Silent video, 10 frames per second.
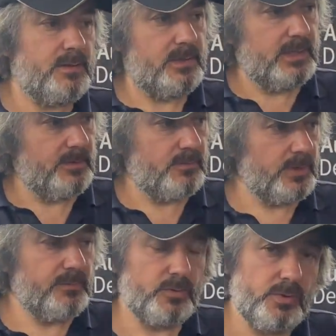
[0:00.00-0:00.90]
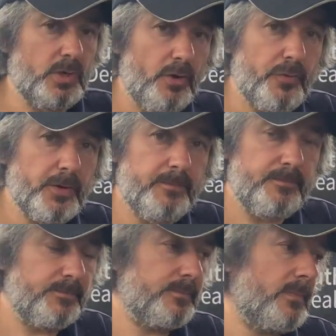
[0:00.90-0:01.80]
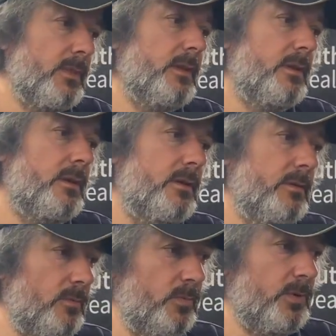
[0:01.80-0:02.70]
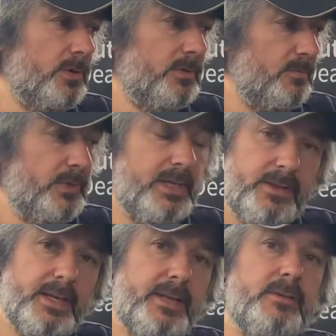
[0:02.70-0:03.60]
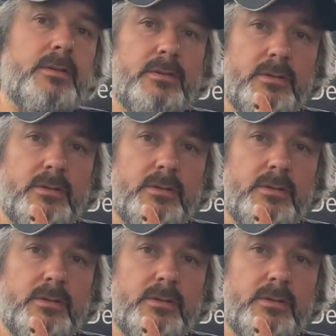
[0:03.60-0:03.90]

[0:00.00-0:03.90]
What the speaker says: that Regal do not offer, where we can then